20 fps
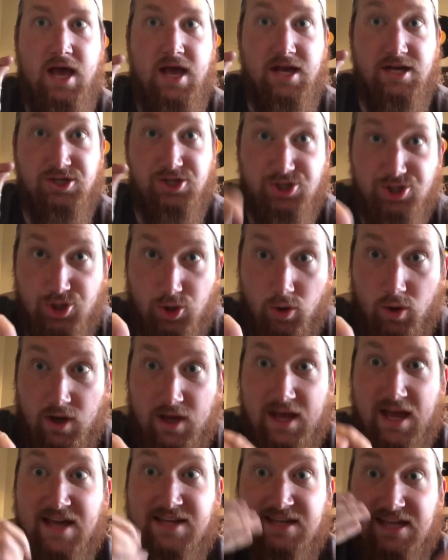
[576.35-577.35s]
and
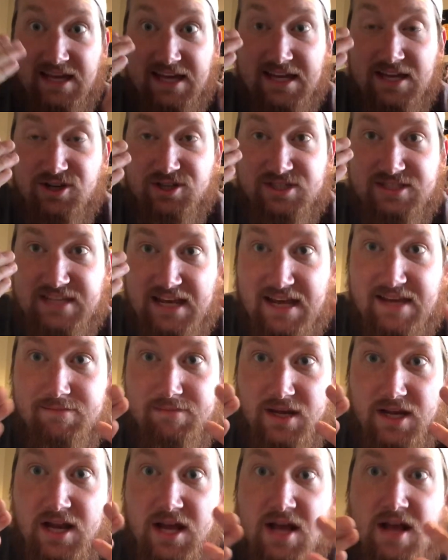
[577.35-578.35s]
joy and
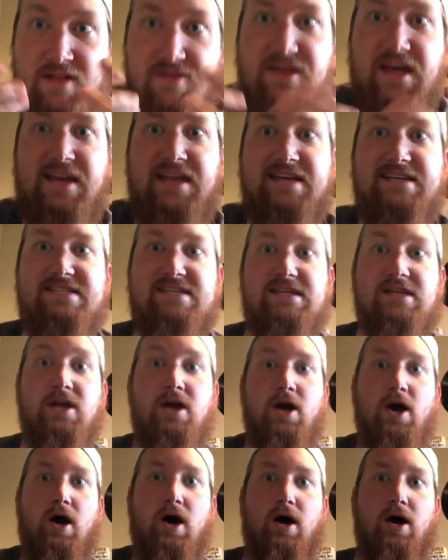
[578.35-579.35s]
entertainment that isn't
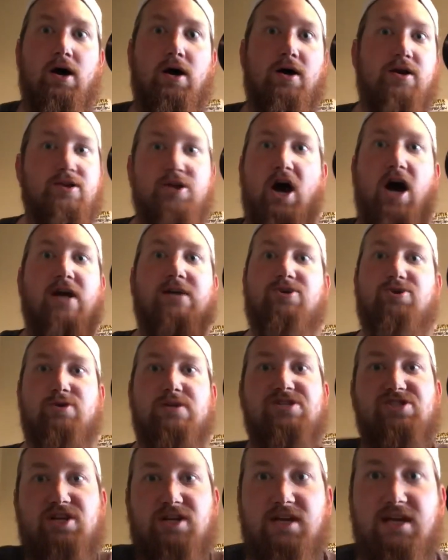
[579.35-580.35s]

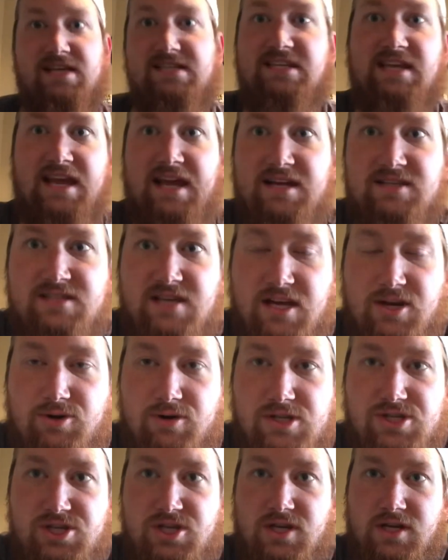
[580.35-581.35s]
non-Christian, isn't
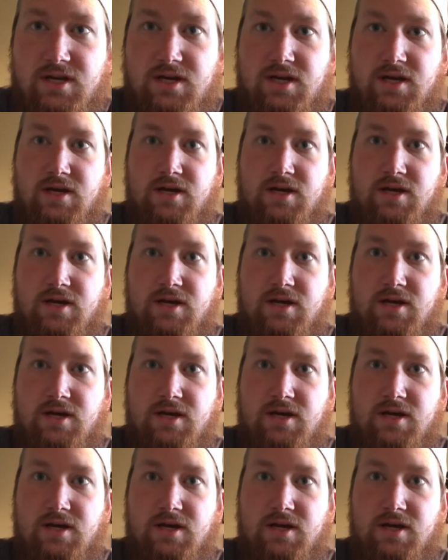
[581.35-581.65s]
anti-Christian.